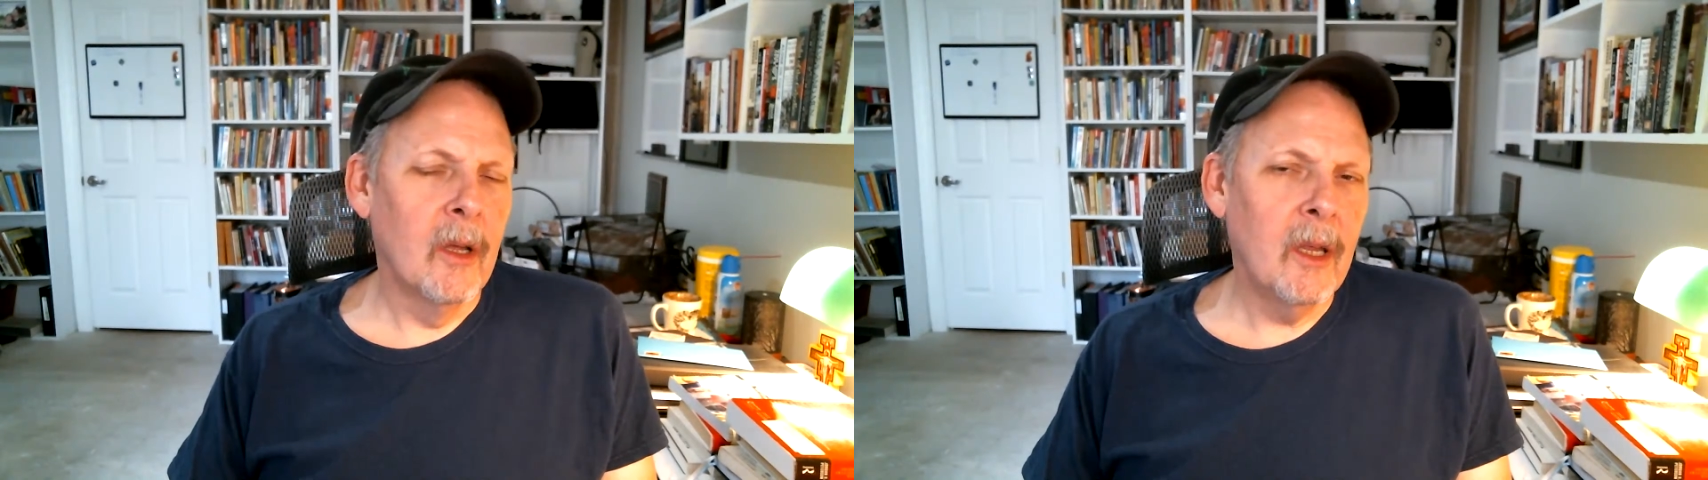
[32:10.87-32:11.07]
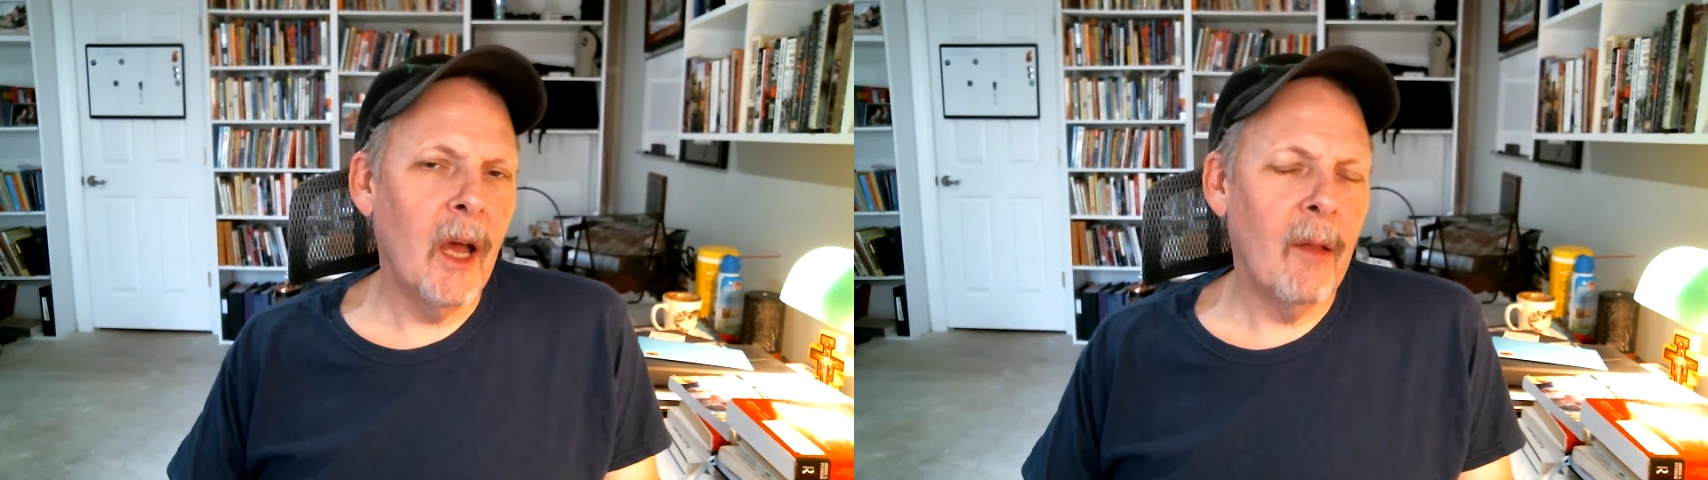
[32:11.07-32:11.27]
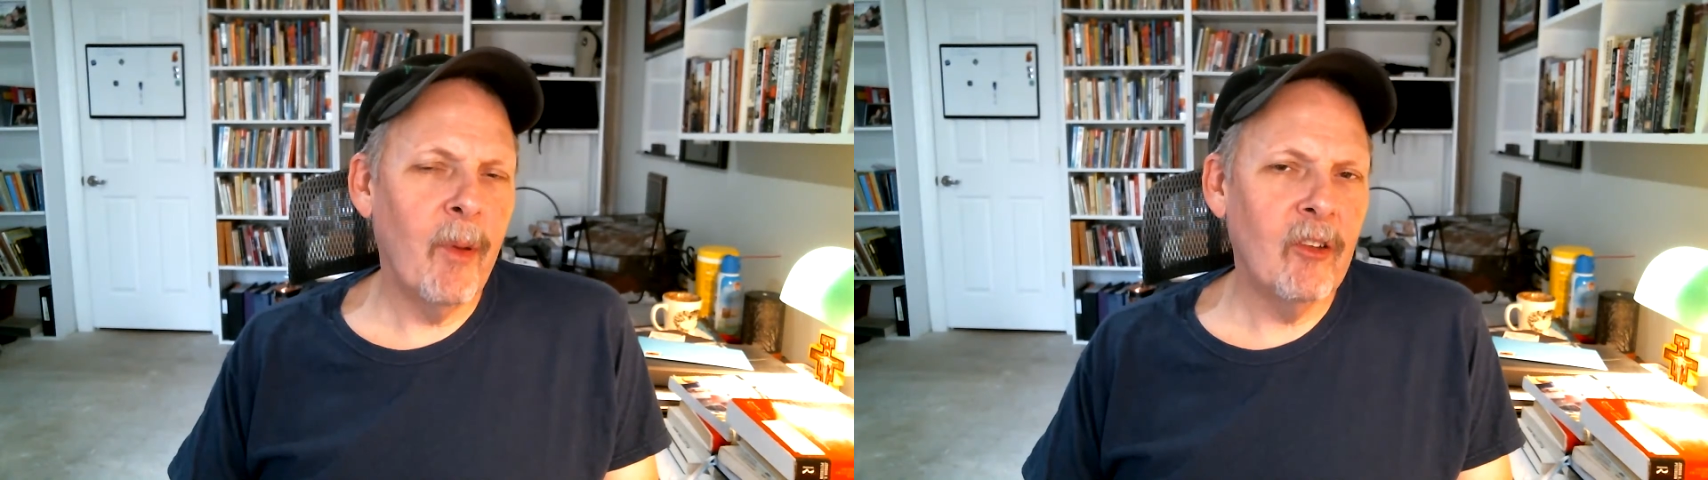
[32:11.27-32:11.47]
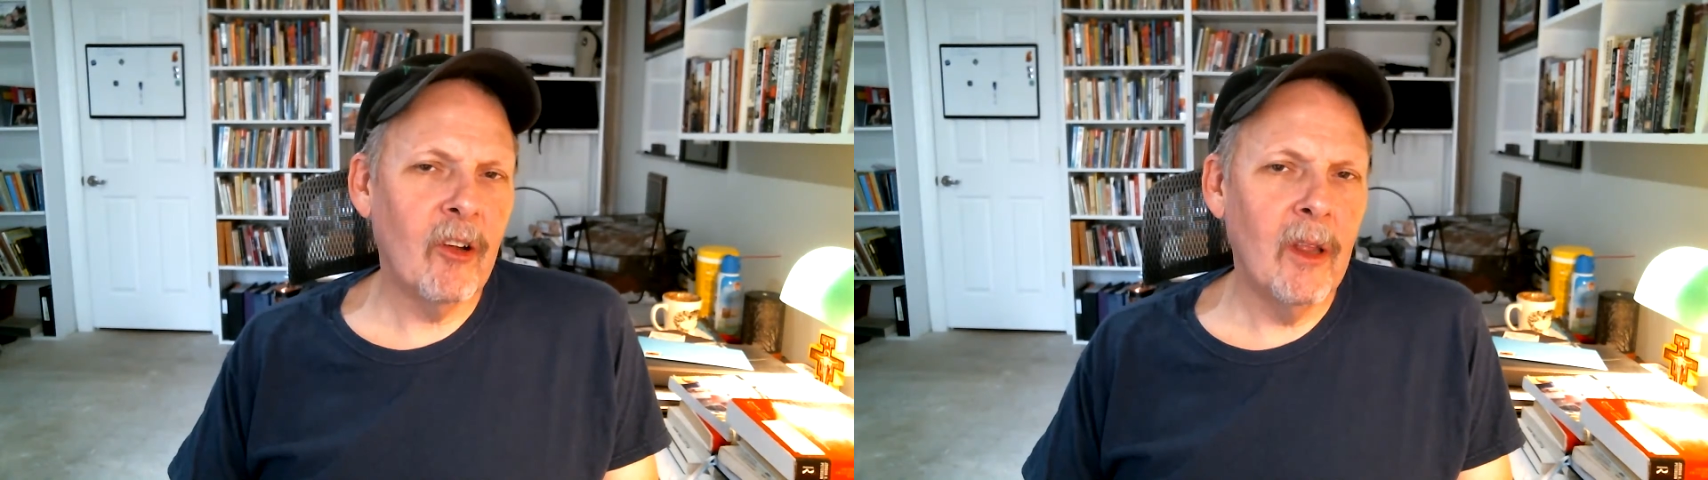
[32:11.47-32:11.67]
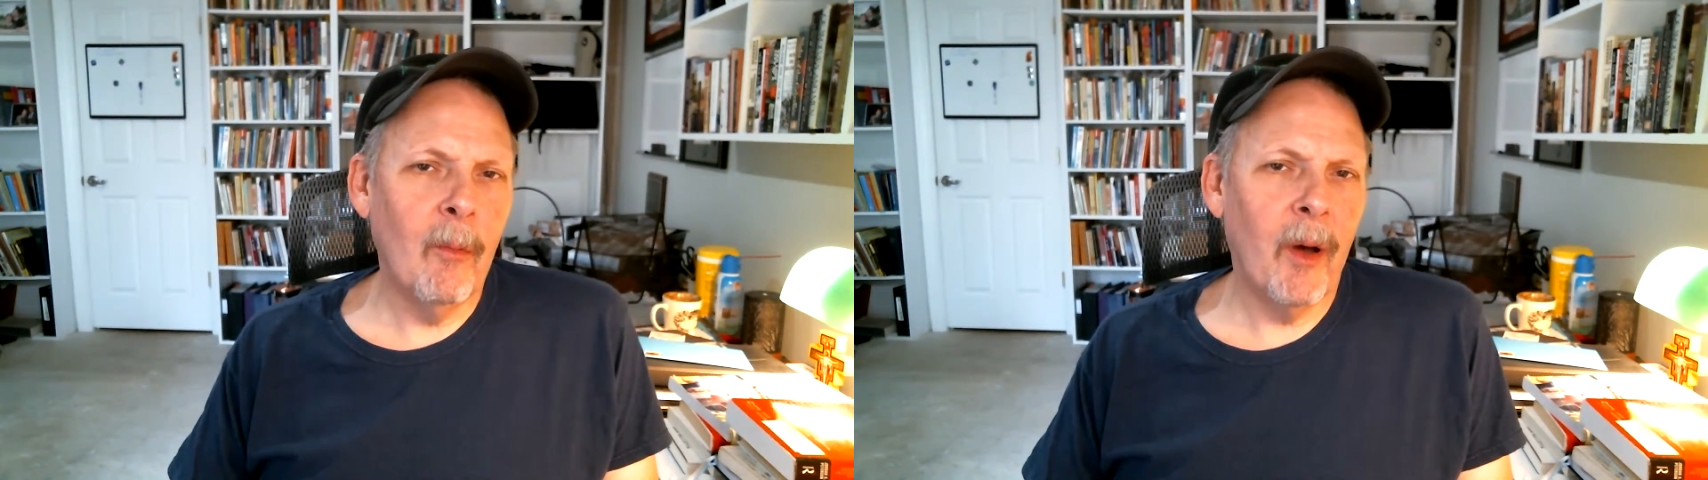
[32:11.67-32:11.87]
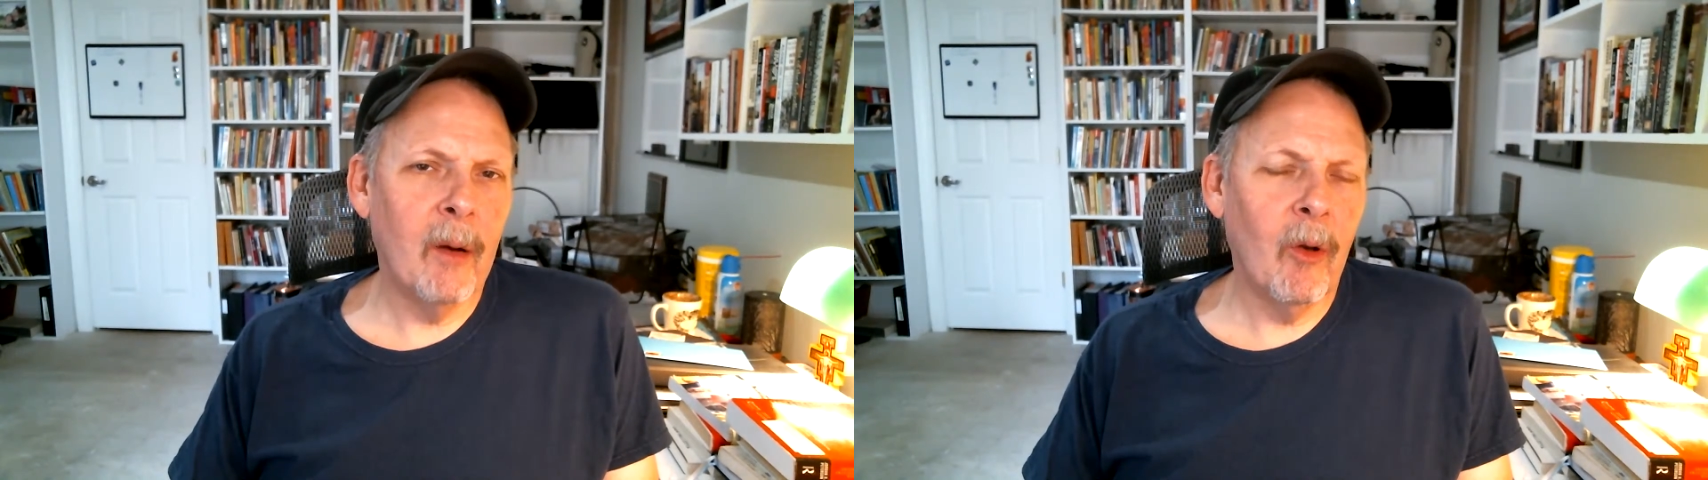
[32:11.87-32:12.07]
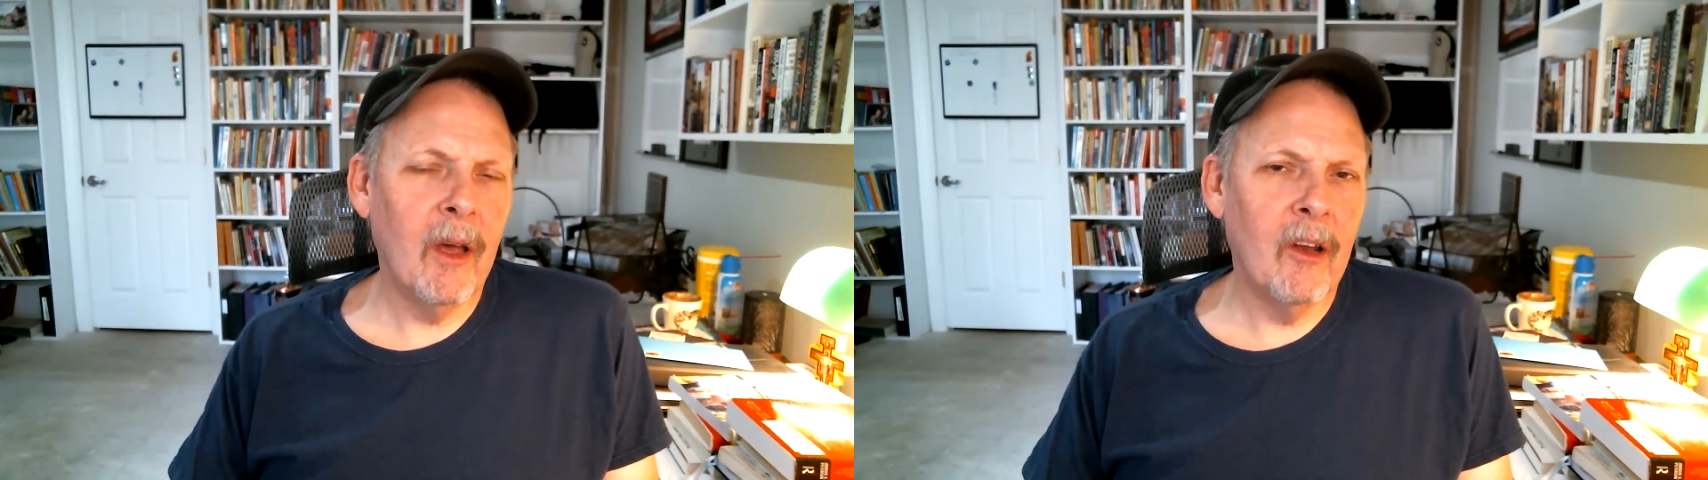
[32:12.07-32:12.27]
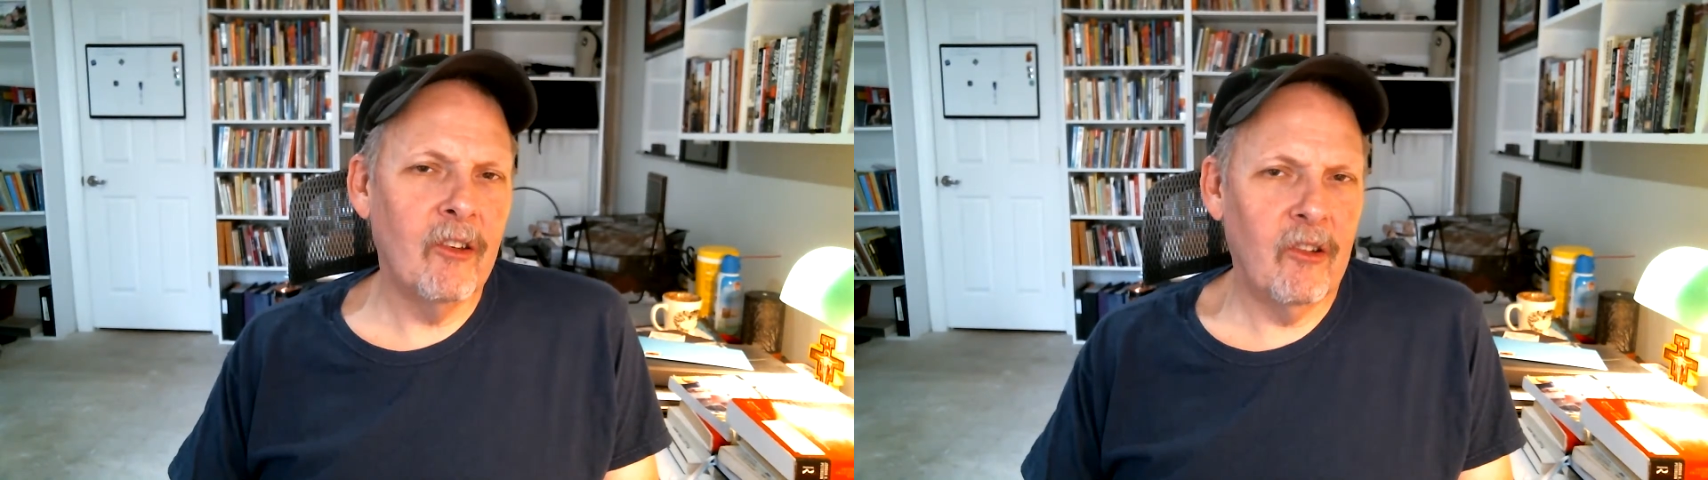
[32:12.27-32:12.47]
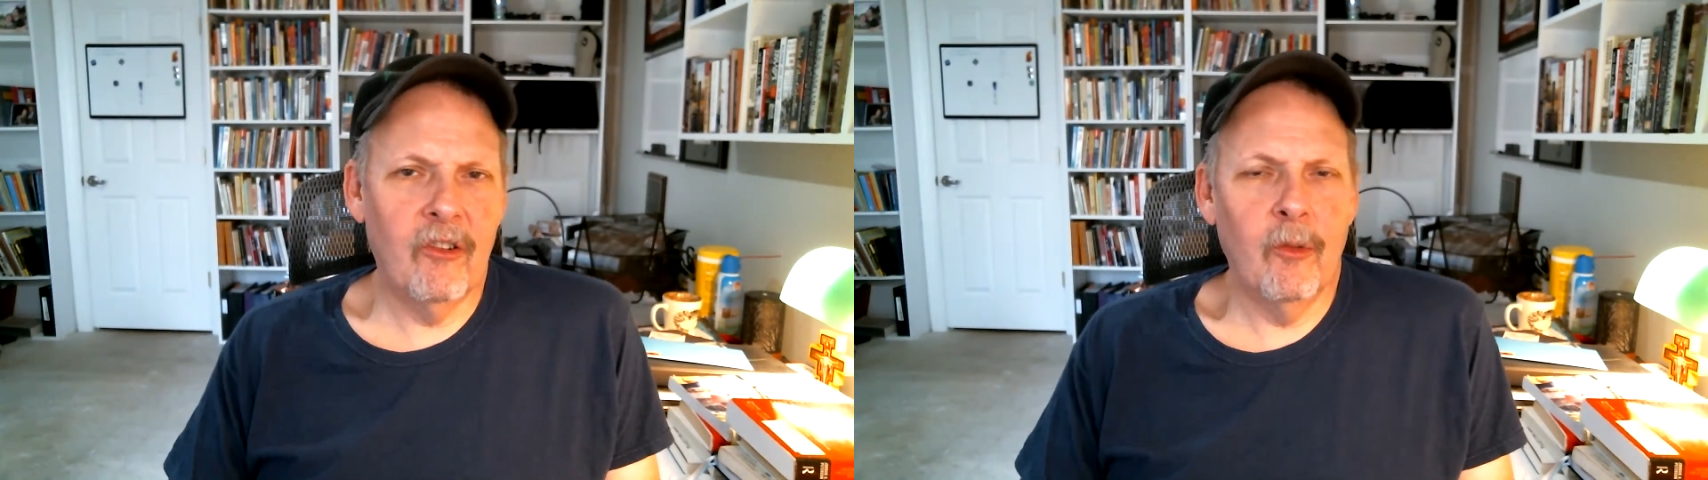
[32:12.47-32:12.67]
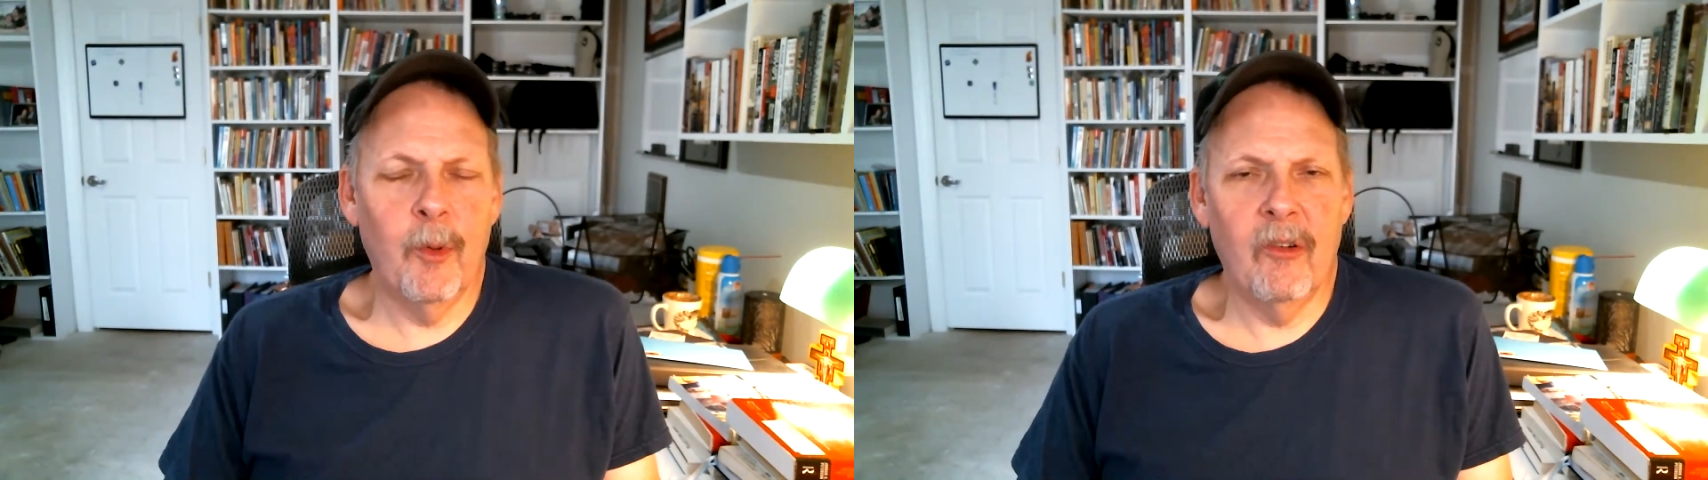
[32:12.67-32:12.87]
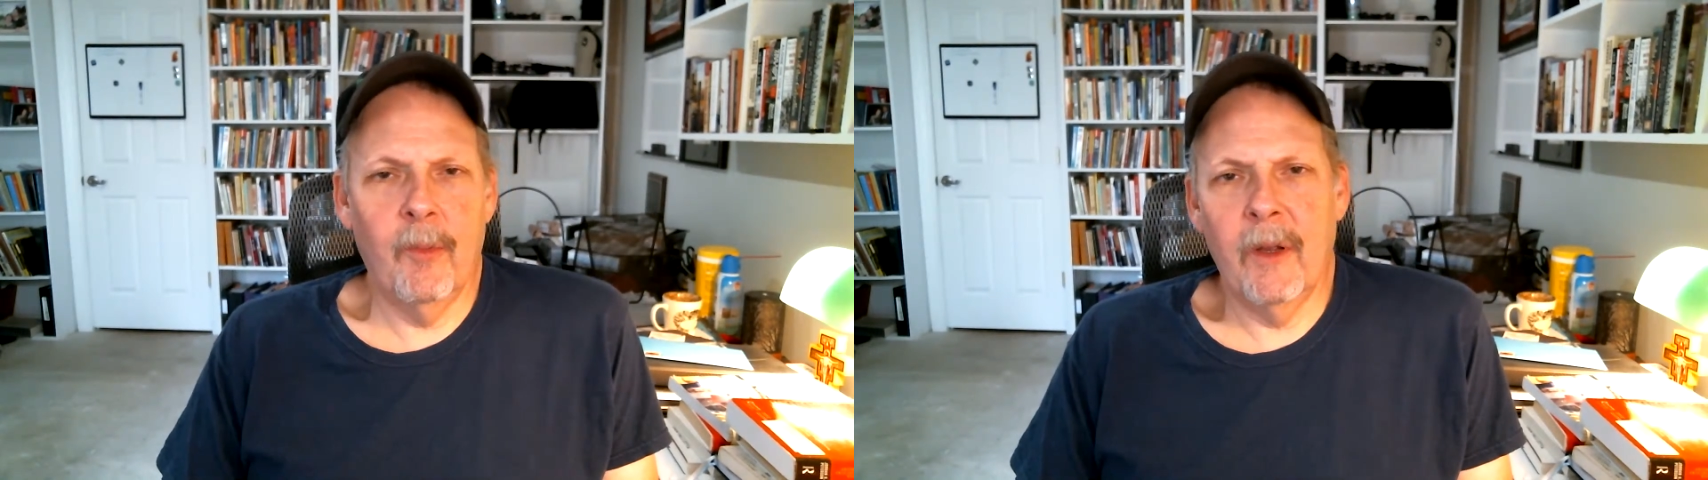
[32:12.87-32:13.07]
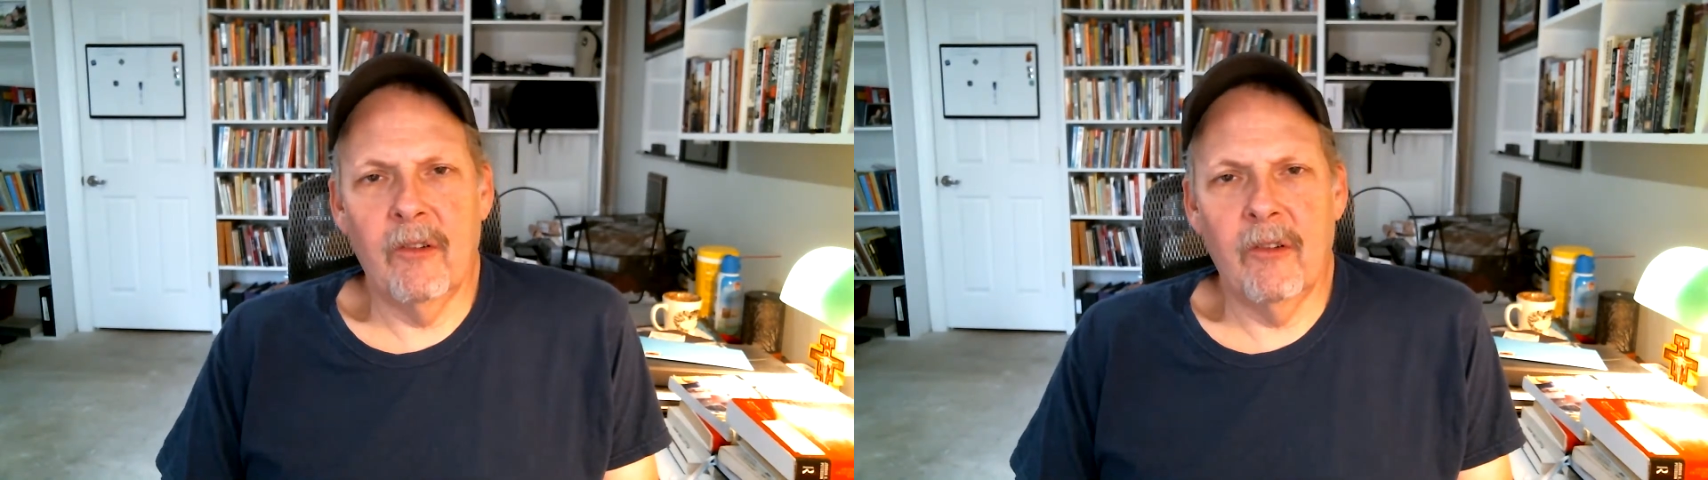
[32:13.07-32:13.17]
Yeah, basically the bottom line is you should be